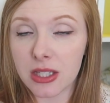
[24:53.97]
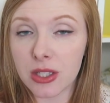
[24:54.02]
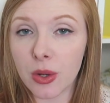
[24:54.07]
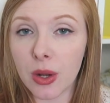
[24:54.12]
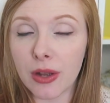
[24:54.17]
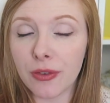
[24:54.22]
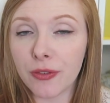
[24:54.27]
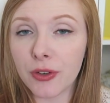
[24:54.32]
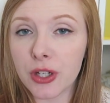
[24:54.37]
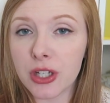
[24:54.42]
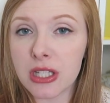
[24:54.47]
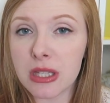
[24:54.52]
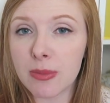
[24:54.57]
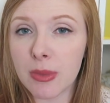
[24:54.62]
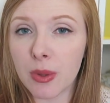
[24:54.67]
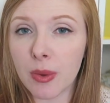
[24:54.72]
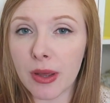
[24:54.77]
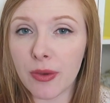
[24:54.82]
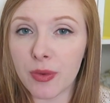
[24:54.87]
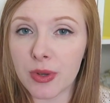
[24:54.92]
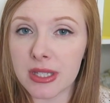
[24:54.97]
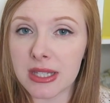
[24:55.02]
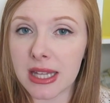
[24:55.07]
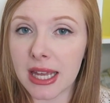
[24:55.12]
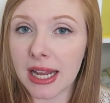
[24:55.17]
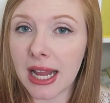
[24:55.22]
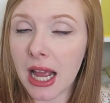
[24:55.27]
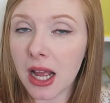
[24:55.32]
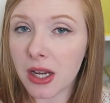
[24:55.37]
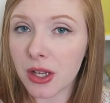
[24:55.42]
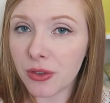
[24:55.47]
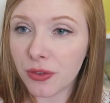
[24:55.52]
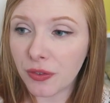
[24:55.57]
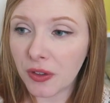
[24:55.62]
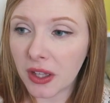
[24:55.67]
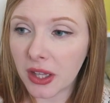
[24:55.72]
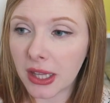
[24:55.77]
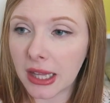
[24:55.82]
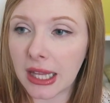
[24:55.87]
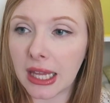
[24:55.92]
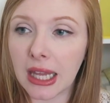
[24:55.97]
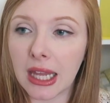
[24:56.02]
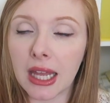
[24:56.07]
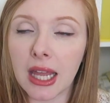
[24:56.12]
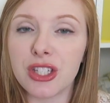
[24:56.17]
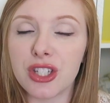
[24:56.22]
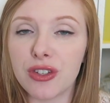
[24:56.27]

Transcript: So at first the midwife was like, how are you feeling?